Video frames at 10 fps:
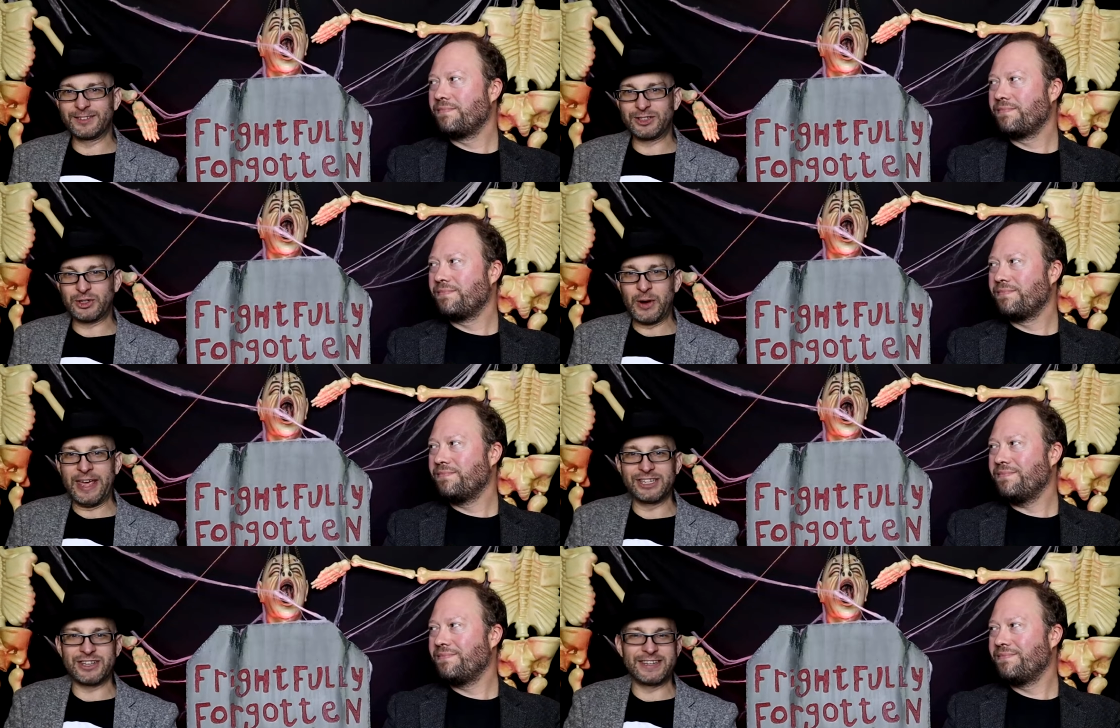
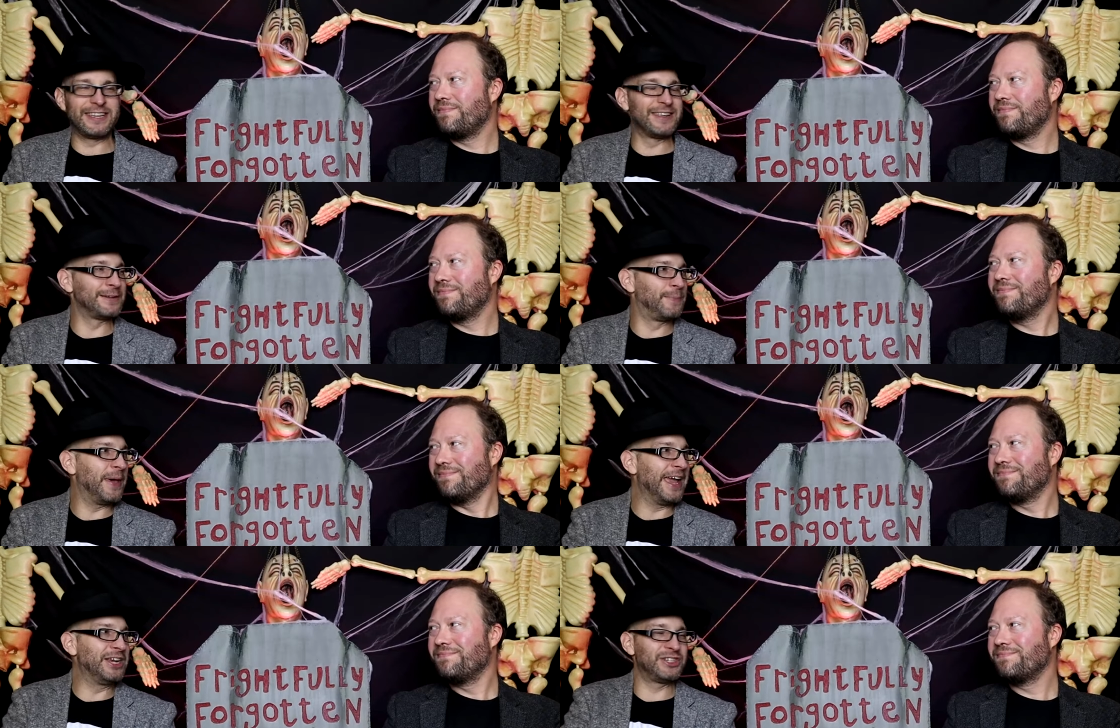Speaker 1: Strange
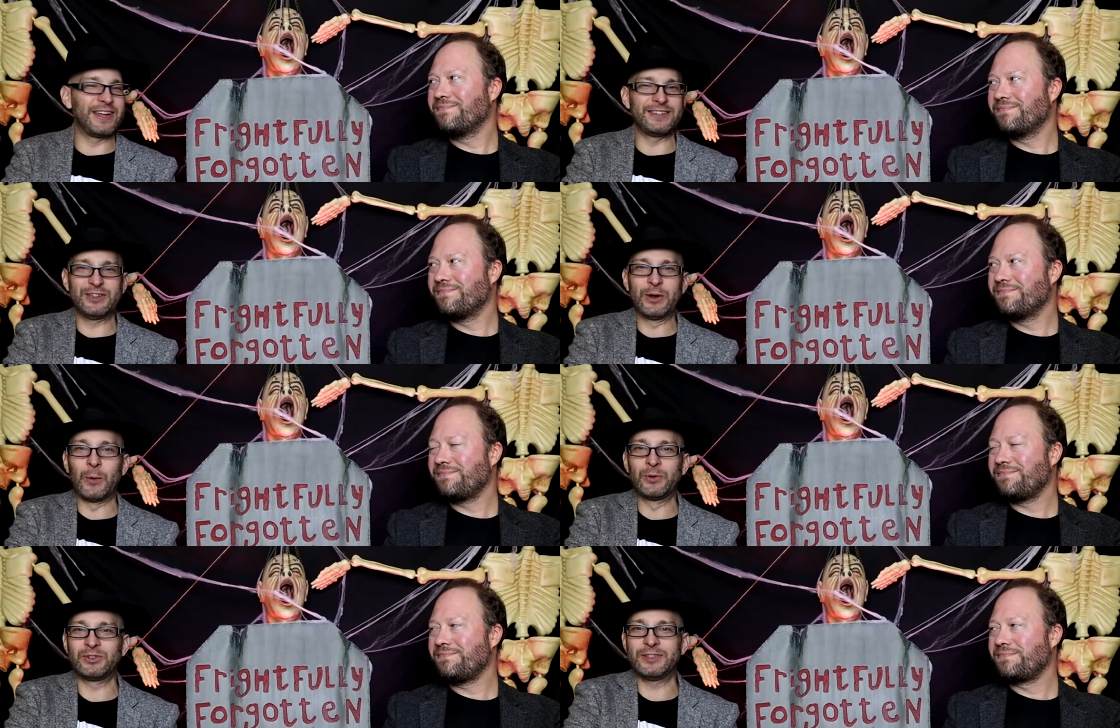anticipation as he
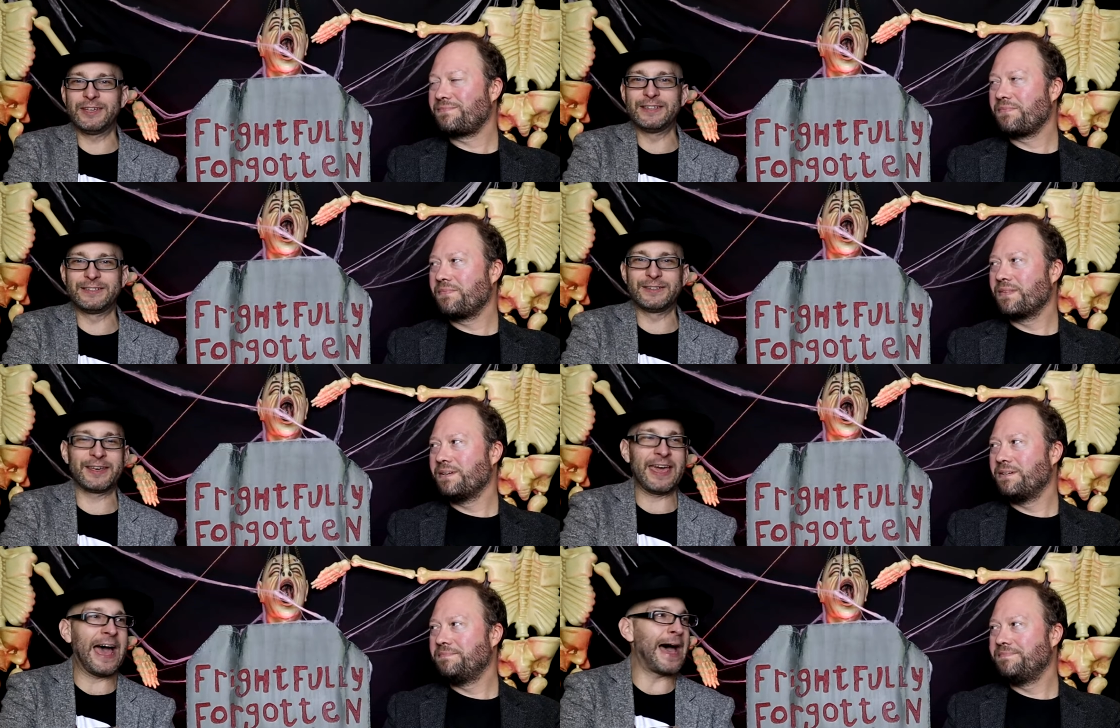goes into the
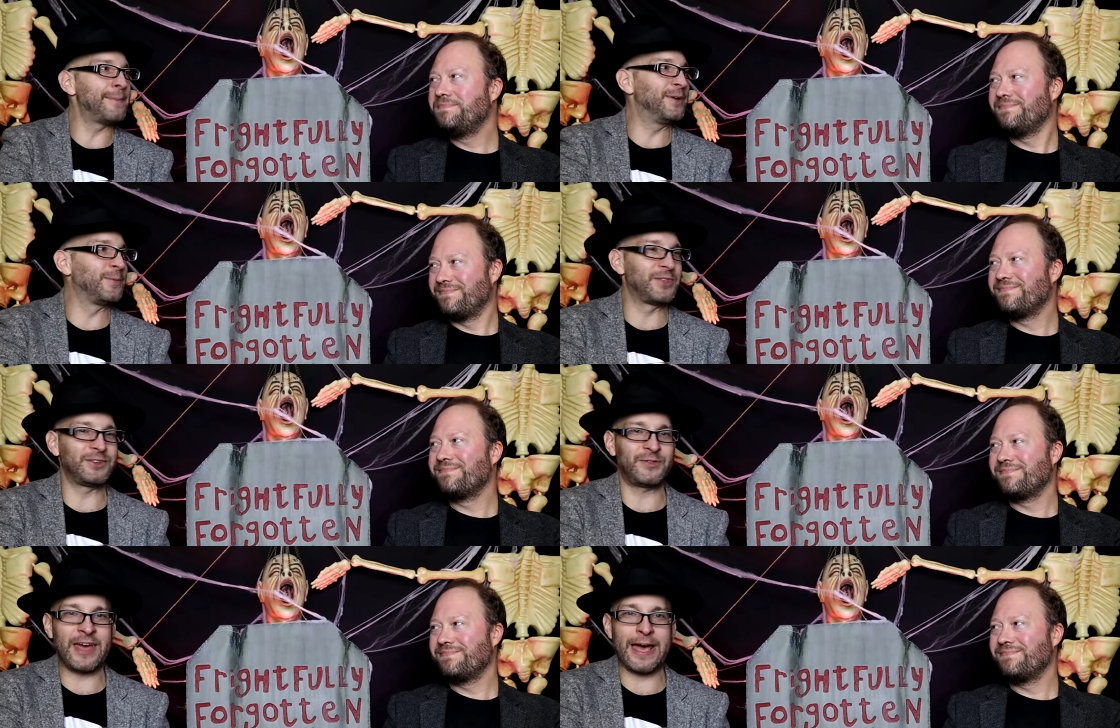cabin with
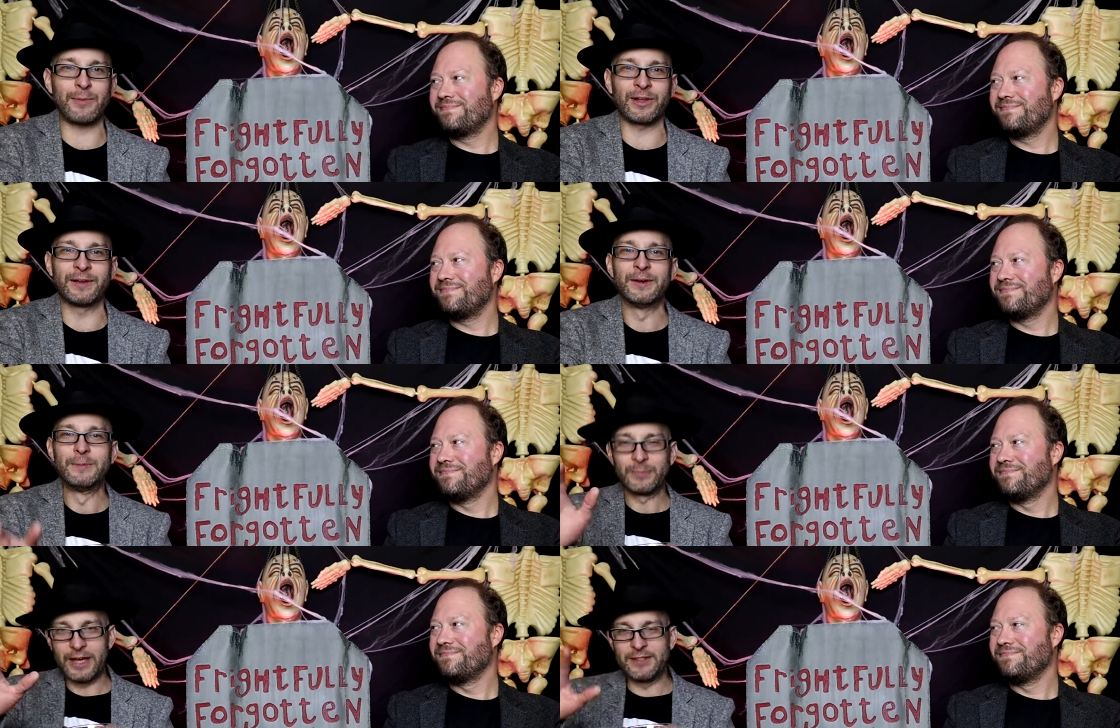his family.
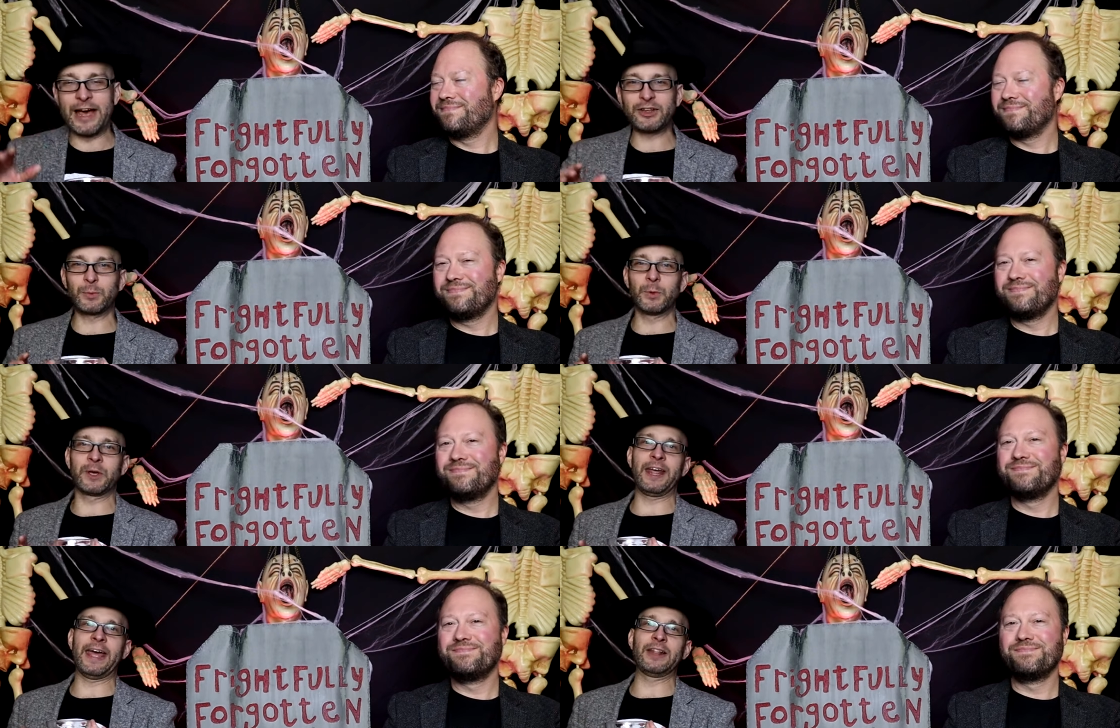And that's where we're
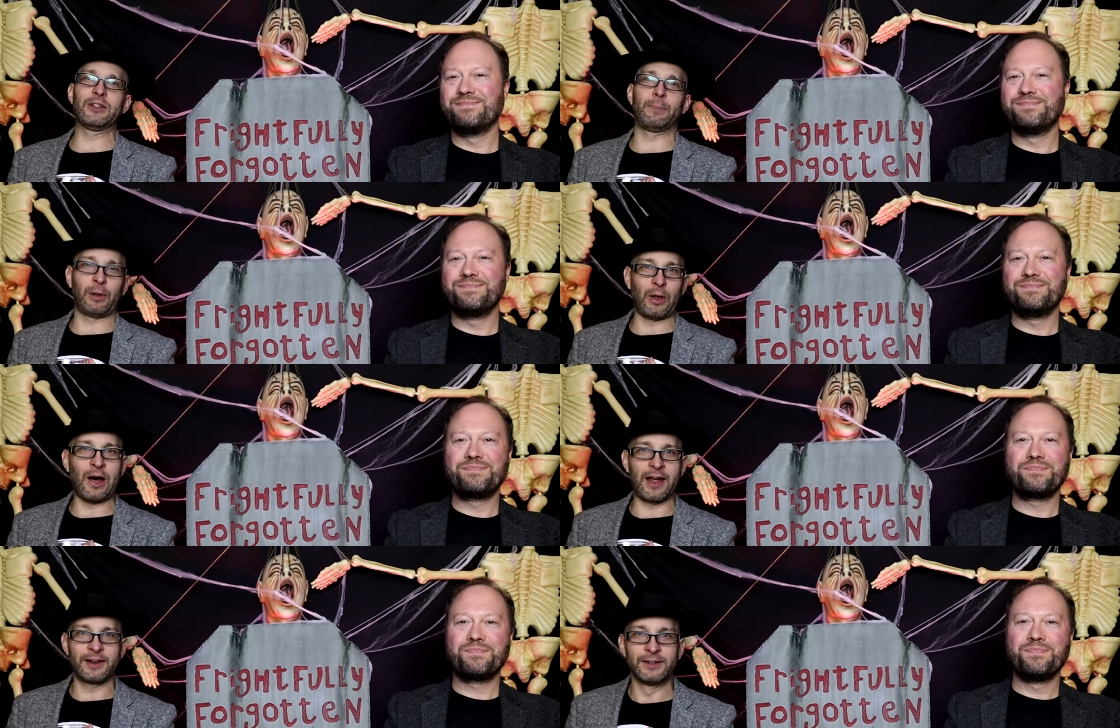going to end the
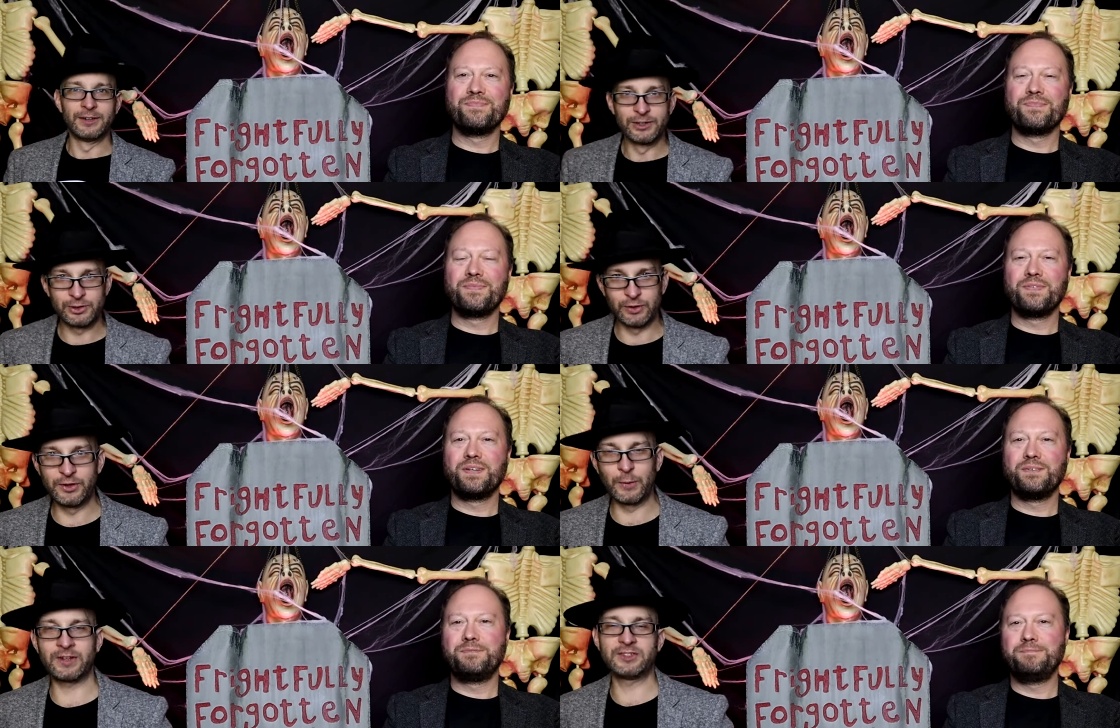plot. So if
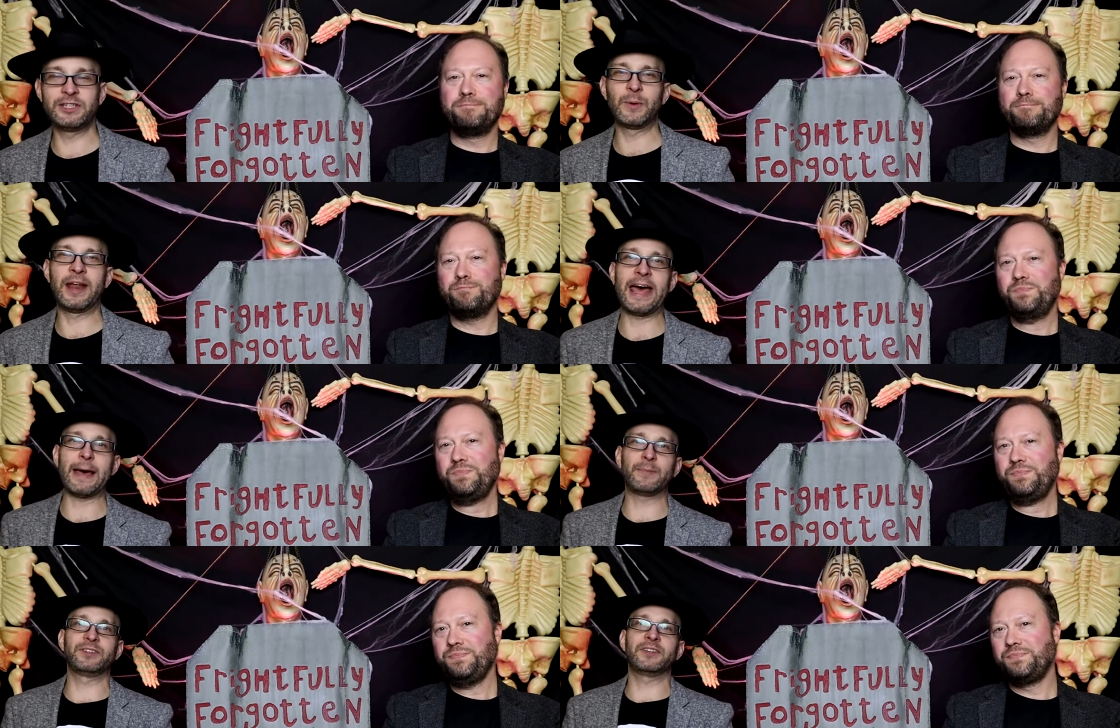you want to see what
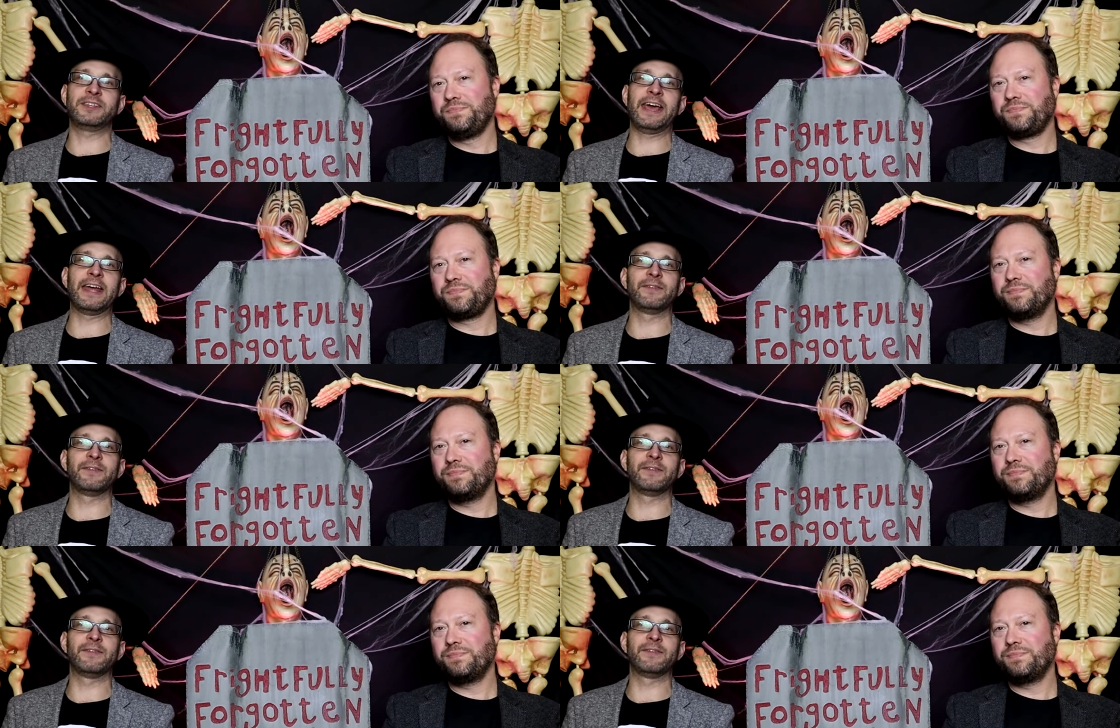happens at the end